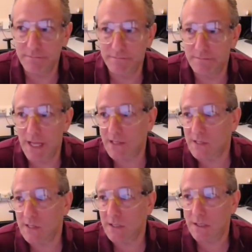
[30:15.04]

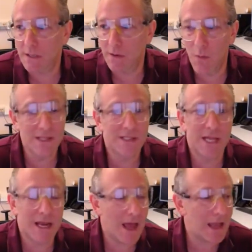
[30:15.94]
next uh,
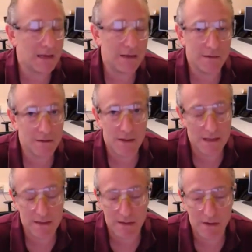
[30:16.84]
Wednesday night, I,
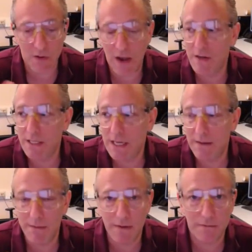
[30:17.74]
no guarantee
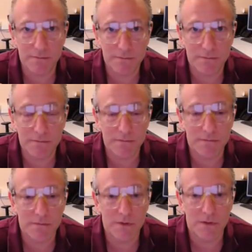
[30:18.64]
I'm gonna
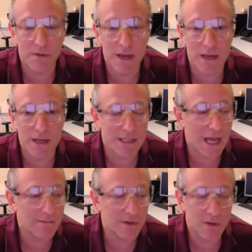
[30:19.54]
grade it in
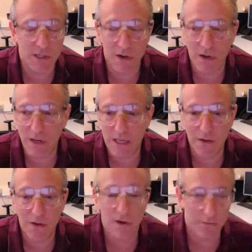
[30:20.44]
time for you to turn in
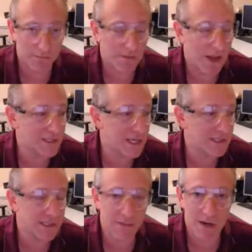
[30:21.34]
your high stakes
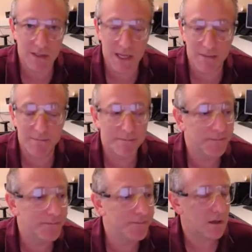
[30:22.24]
assignment on time.
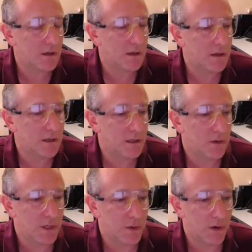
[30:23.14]
Do
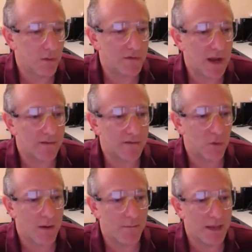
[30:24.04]
we doing a rough draft for
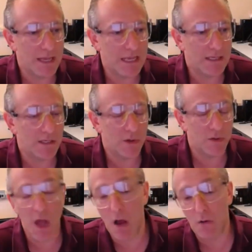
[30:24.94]
one B too?
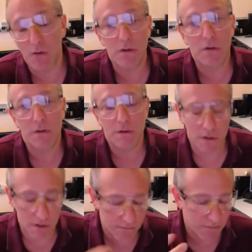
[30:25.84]
No,
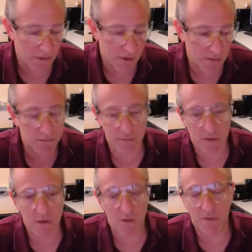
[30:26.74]
you're
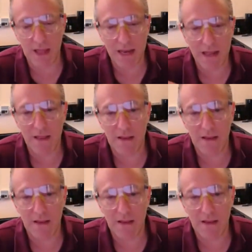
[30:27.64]
hopefully any eh,